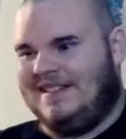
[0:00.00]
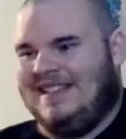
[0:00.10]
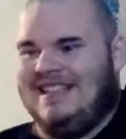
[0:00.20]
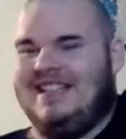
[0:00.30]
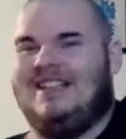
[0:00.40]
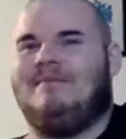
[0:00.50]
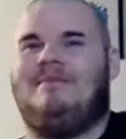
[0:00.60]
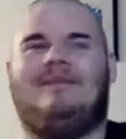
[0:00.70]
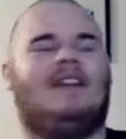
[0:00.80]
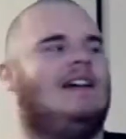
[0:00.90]

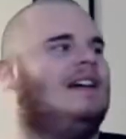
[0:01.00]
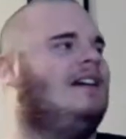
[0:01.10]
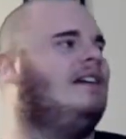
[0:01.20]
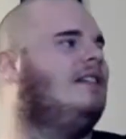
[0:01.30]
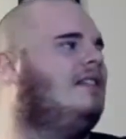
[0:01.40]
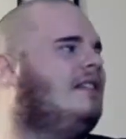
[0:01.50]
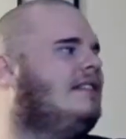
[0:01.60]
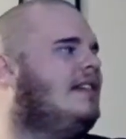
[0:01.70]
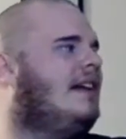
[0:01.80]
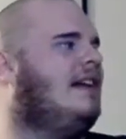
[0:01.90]
the
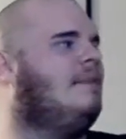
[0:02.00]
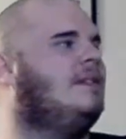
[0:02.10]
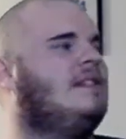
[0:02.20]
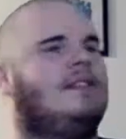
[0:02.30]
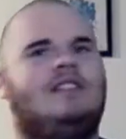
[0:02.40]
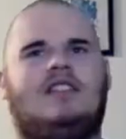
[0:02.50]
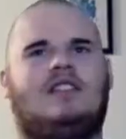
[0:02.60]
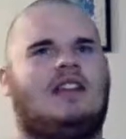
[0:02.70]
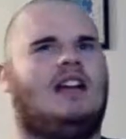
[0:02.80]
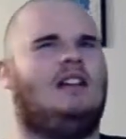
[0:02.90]
second episode is
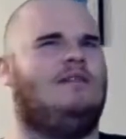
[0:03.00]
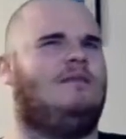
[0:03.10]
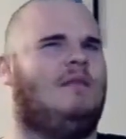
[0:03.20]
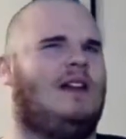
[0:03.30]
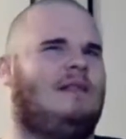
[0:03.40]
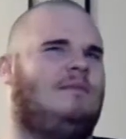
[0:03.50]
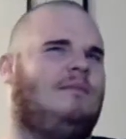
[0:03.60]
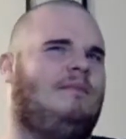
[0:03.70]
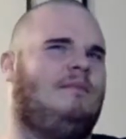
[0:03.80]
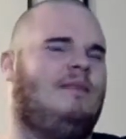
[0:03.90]
just kind of like,
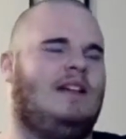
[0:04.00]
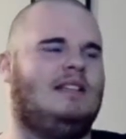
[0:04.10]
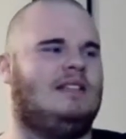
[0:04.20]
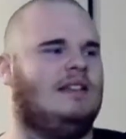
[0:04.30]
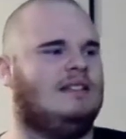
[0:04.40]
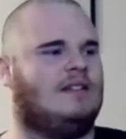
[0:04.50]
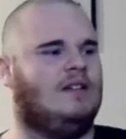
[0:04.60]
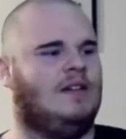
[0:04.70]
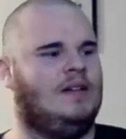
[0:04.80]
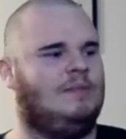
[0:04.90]
it's
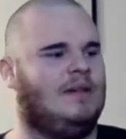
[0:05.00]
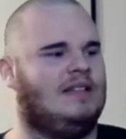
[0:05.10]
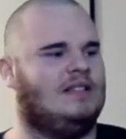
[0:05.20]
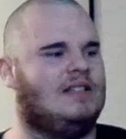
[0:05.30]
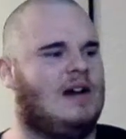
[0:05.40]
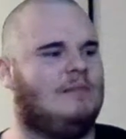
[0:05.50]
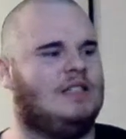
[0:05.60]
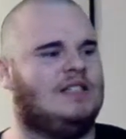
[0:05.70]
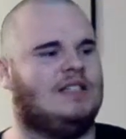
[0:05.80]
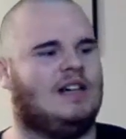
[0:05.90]
good, but there's not
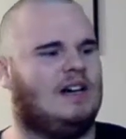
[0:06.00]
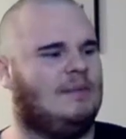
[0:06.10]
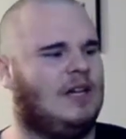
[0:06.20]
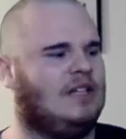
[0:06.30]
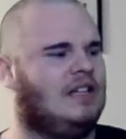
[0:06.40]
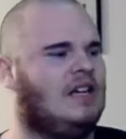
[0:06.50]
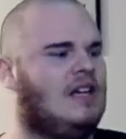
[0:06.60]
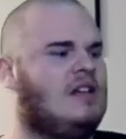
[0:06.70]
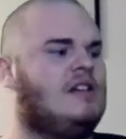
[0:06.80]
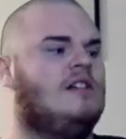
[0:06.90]
much to talk about.
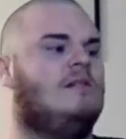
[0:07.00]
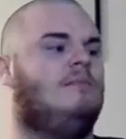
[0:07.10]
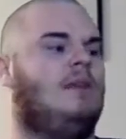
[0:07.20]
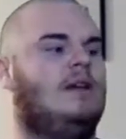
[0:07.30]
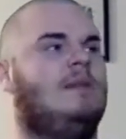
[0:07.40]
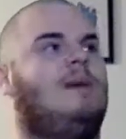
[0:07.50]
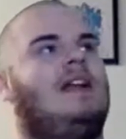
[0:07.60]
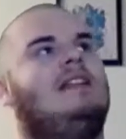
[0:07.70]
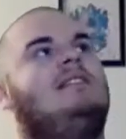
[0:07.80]
Mewnipendance